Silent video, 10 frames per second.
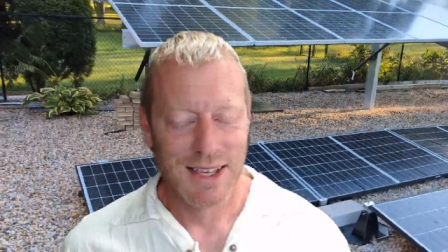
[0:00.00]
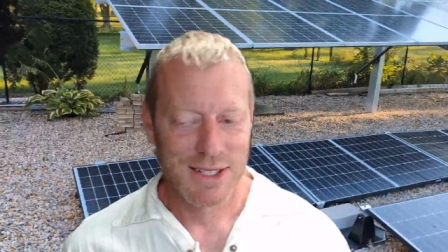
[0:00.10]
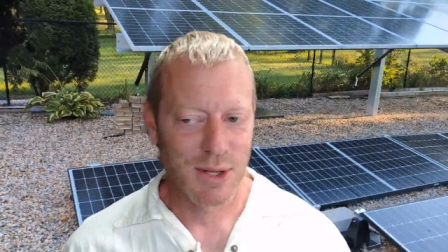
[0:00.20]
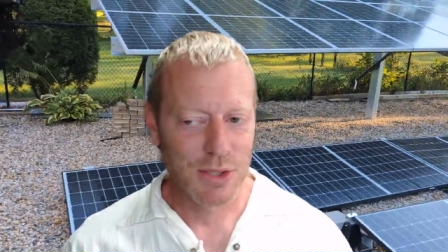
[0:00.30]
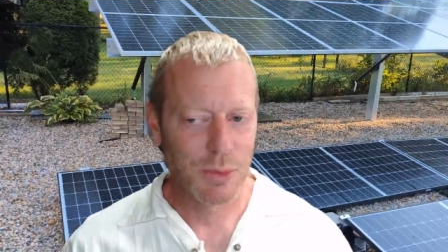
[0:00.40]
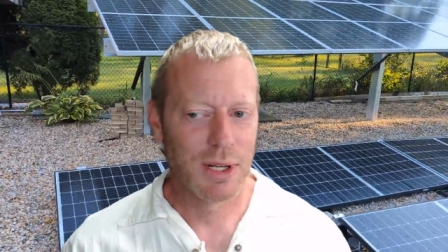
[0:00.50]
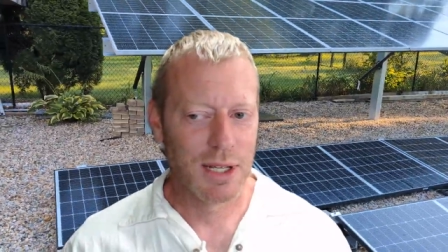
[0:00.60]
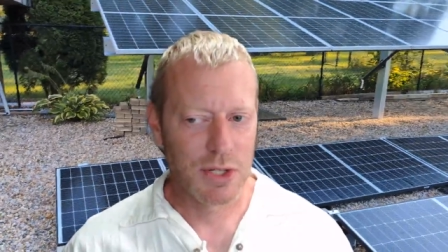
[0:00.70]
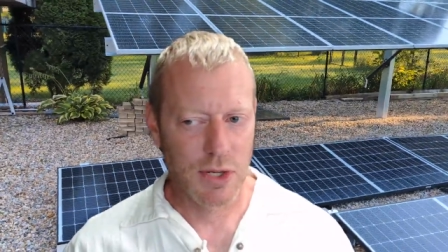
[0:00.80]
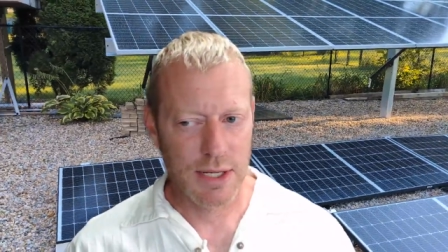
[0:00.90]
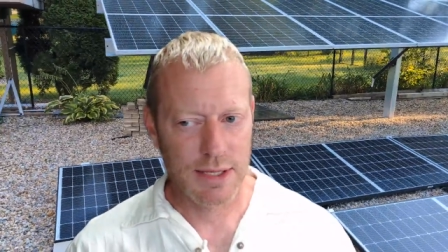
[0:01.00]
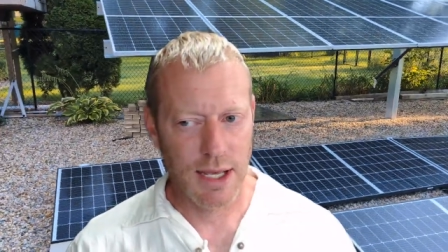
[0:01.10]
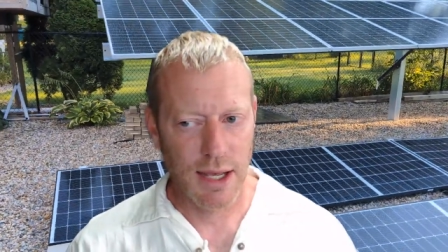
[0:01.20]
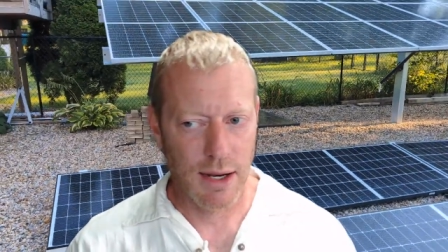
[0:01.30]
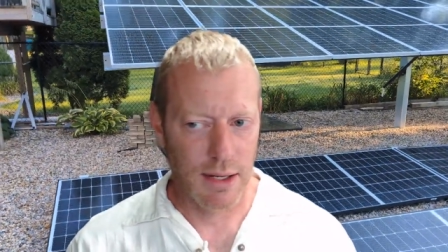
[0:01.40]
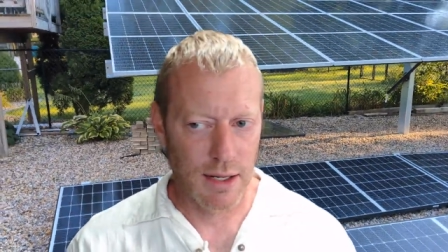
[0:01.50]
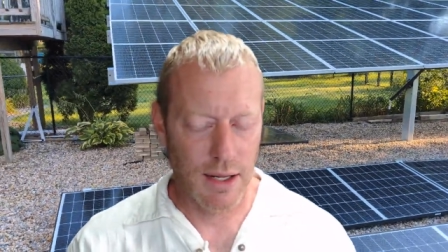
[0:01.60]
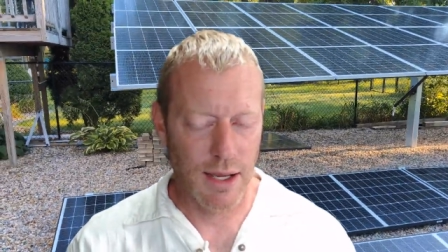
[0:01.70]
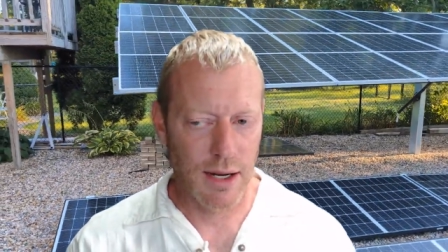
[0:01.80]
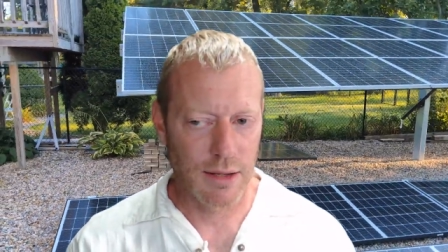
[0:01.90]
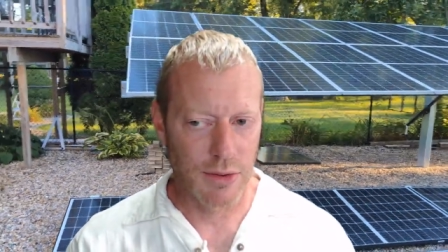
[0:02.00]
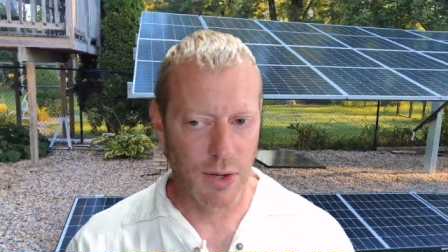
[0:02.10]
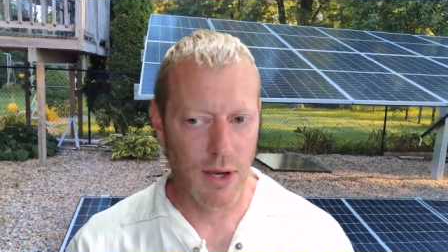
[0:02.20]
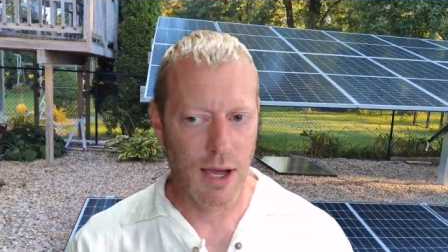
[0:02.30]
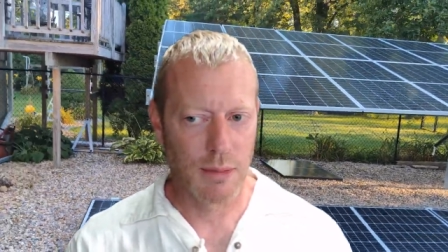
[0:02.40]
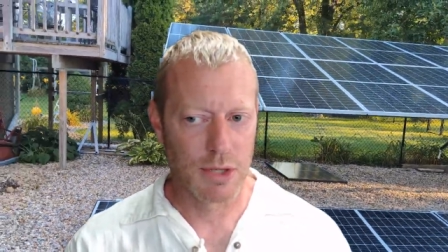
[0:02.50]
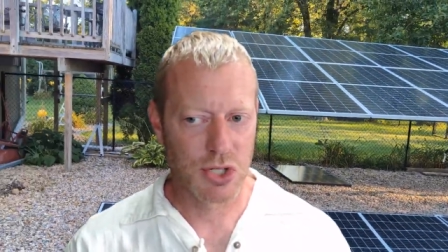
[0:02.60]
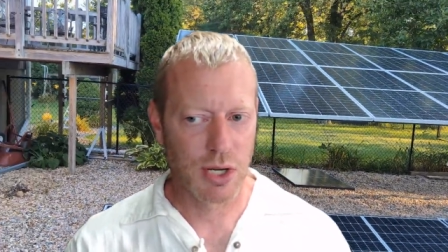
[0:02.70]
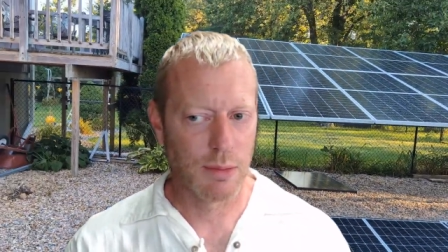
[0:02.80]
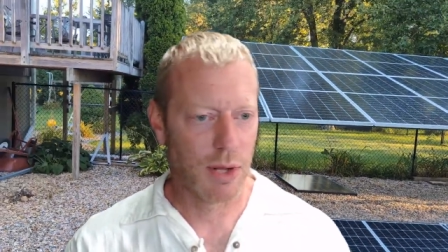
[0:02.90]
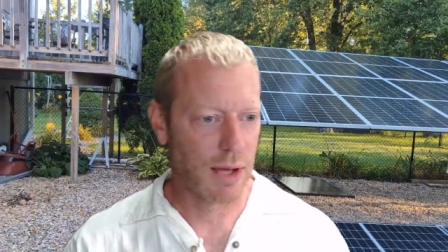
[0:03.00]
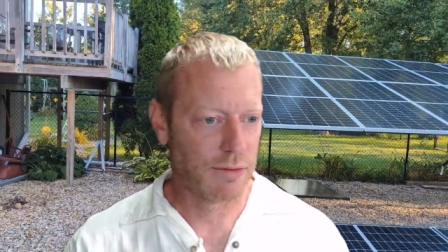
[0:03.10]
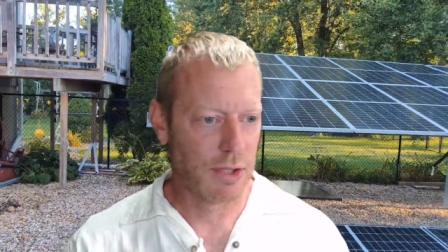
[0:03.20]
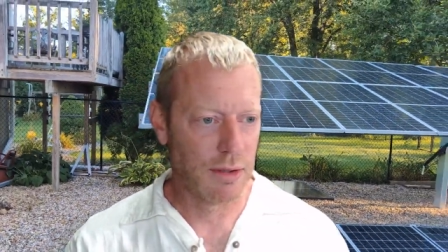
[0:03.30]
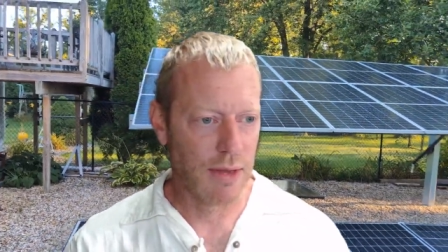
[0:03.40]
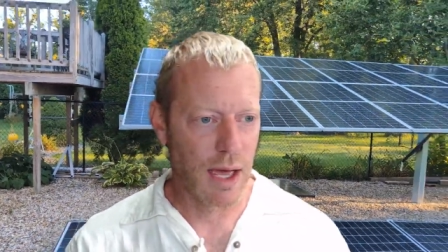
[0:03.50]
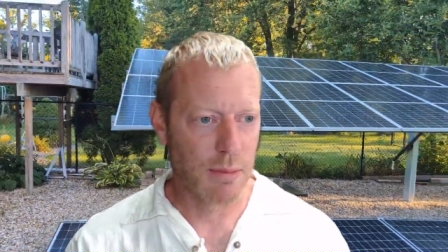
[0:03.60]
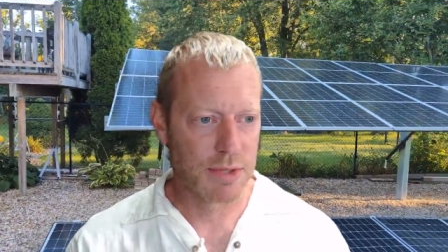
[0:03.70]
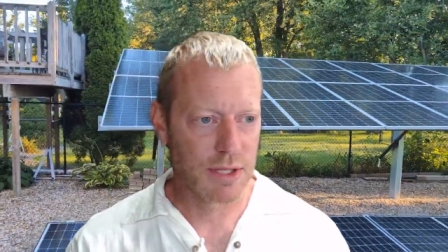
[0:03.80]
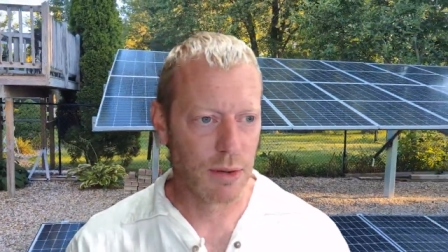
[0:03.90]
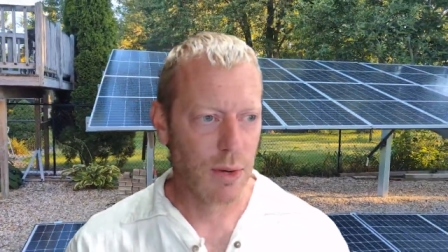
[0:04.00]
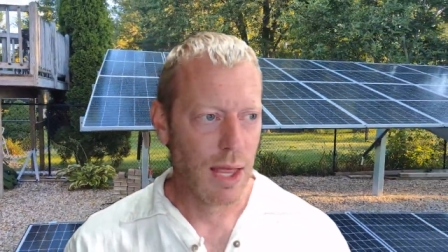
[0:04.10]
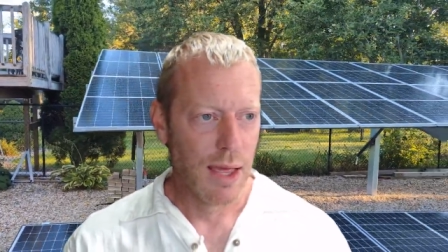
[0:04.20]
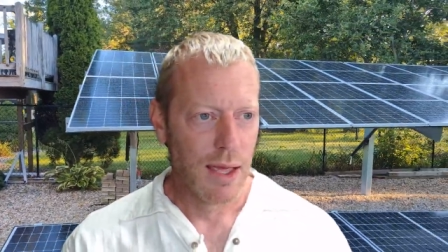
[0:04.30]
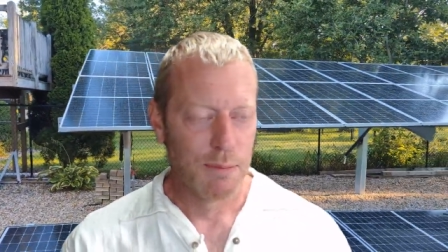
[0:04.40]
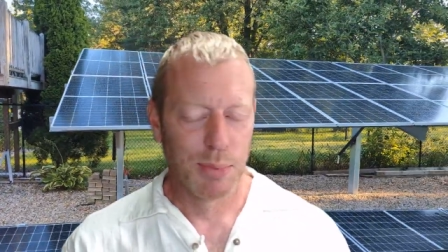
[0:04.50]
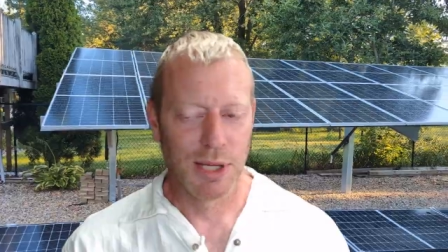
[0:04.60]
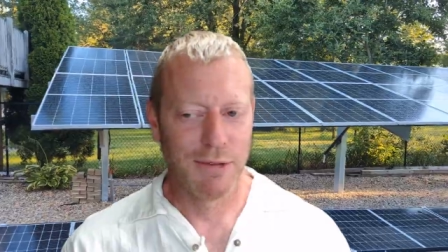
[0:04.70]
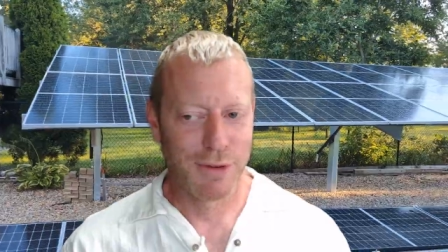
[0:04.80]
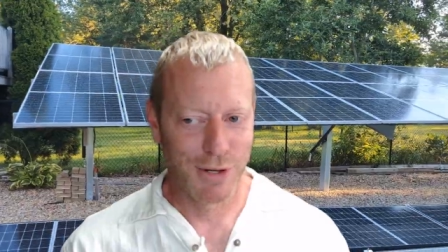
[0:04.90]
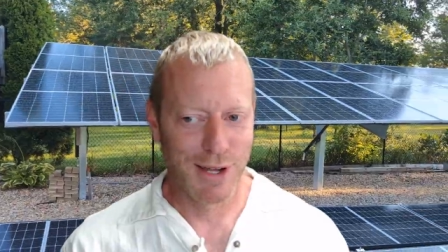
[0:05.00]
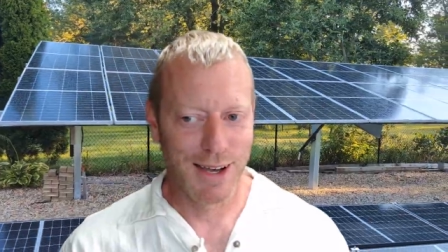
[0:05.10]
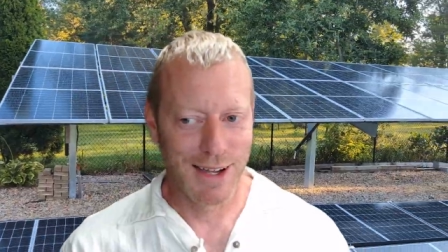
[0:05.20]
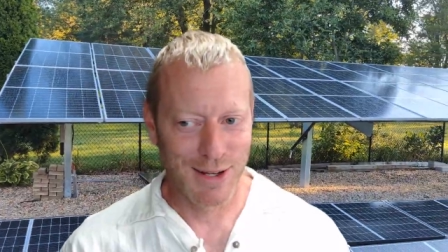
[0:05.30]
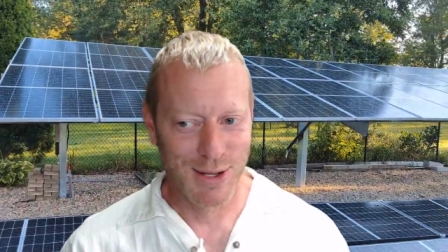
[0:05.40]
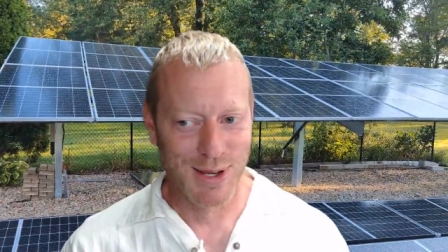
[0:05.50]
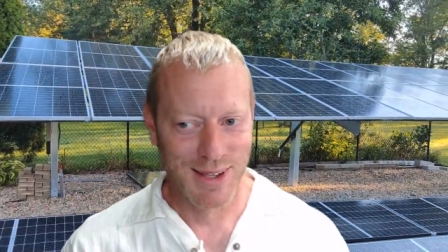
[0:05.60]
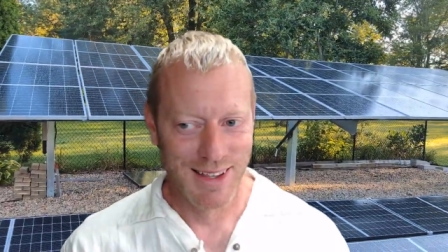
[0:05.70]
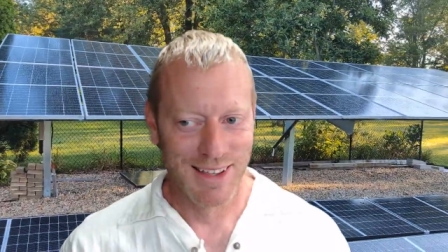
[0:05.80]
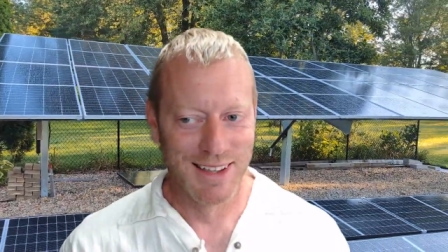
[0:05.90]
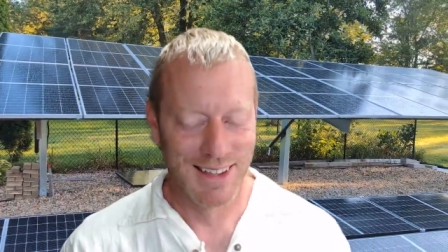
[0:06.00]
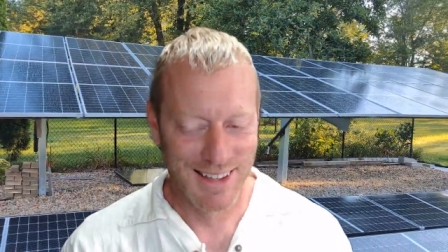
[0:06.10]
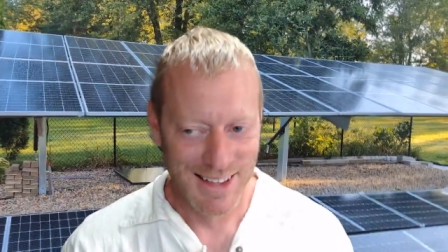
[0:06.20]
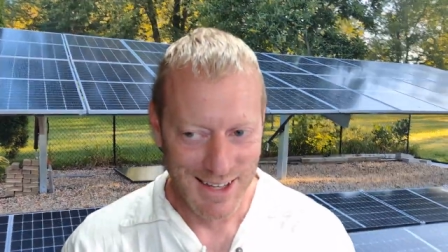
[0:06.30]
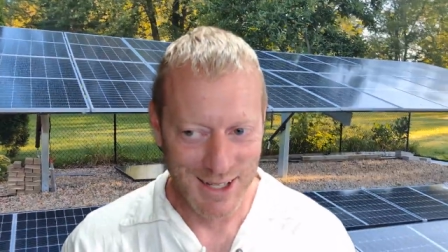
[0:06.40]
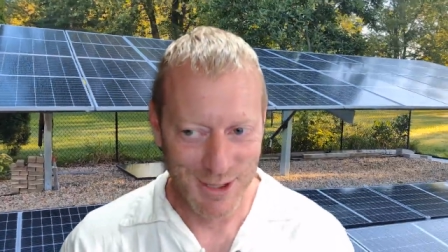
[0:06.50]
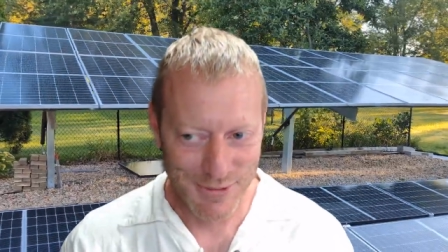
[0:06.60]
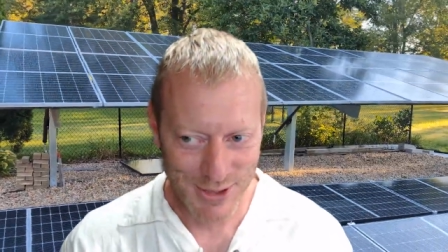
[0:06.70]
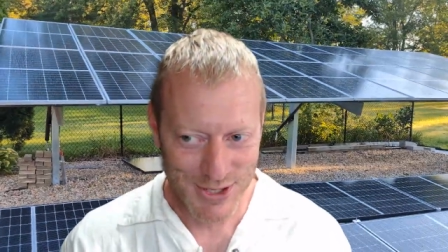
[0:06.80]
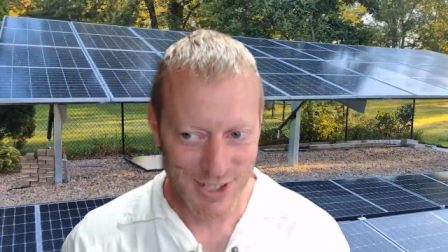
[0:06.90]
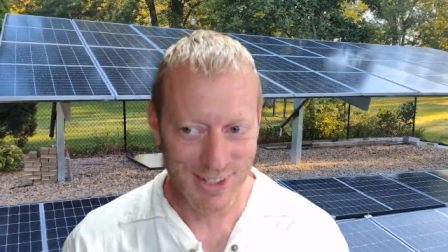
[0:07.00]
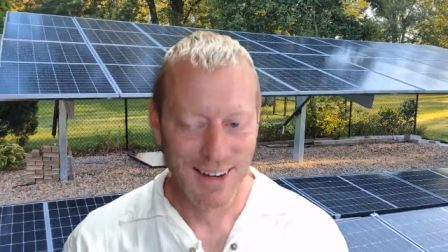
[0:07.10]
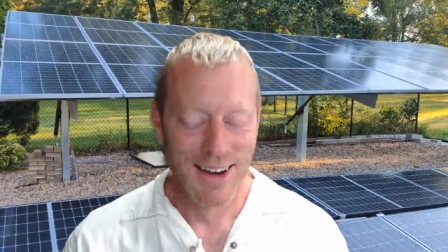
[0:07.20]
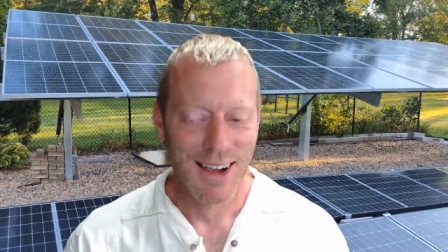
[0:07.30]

So I do want to address that, and I don't know how much time we'll have to do that. So believe it or not, in the future,